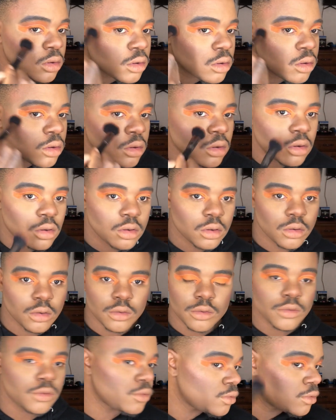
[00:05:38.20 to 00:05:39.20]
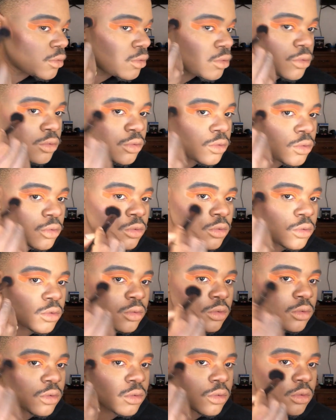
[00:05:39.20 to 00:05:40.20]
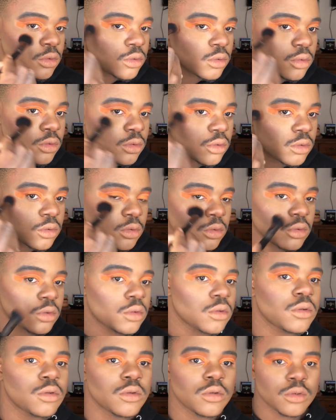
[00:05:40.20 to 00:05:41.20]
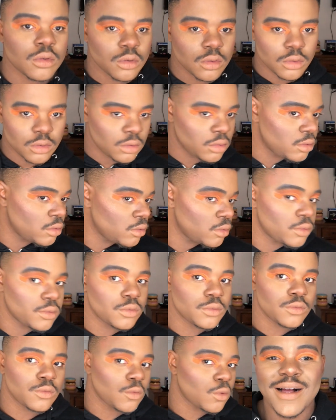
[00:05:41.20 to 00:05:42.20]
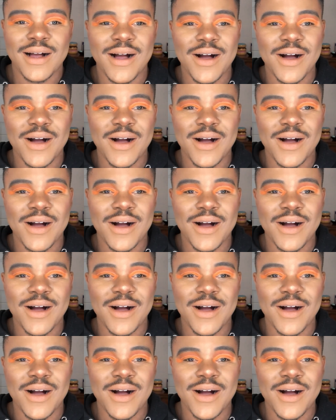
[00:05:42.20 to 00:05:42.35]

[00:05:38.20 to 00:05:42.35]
going into the Coppin Eyes color in the Fenty Beauty Highlight Palette.